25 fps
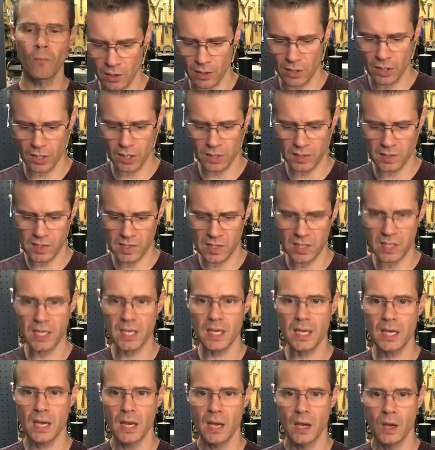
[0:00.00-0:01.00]
Here you can
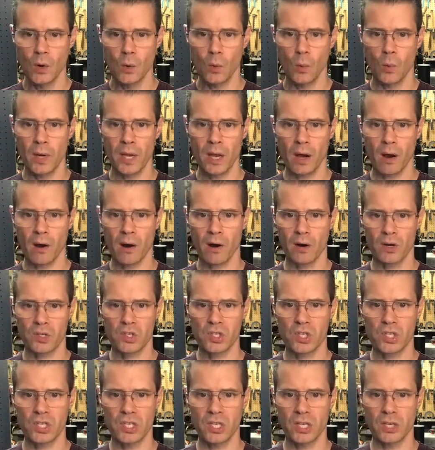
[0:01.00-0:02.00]
see we are
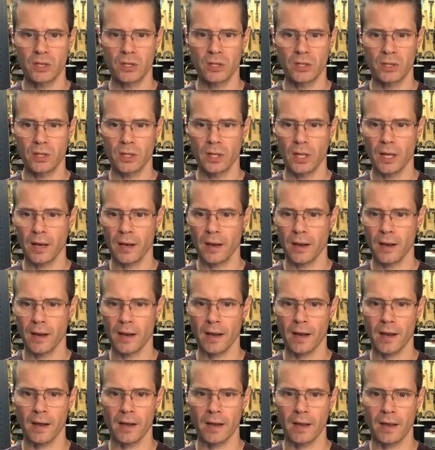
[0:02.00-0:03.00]
still
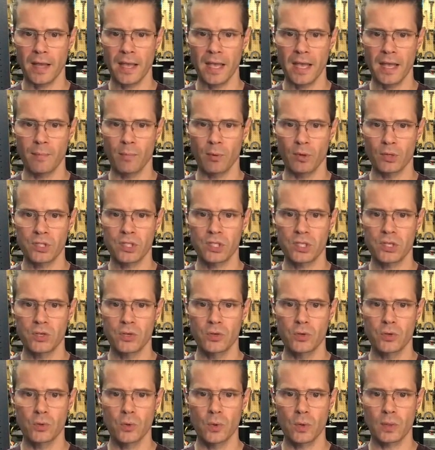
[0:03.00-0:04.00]
uh, able
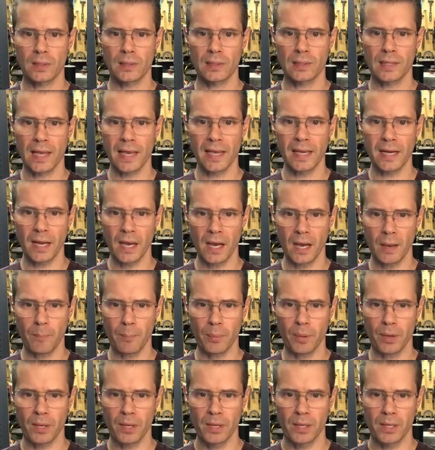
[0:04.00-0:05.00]
to light
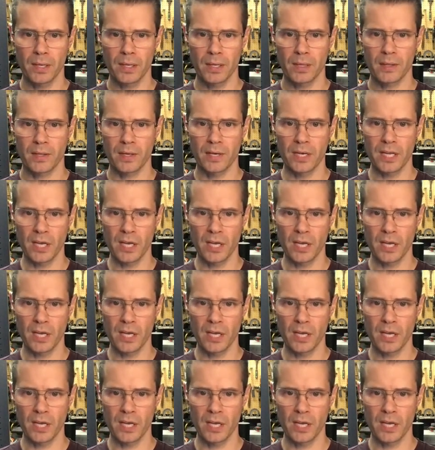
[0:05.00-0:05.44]
up the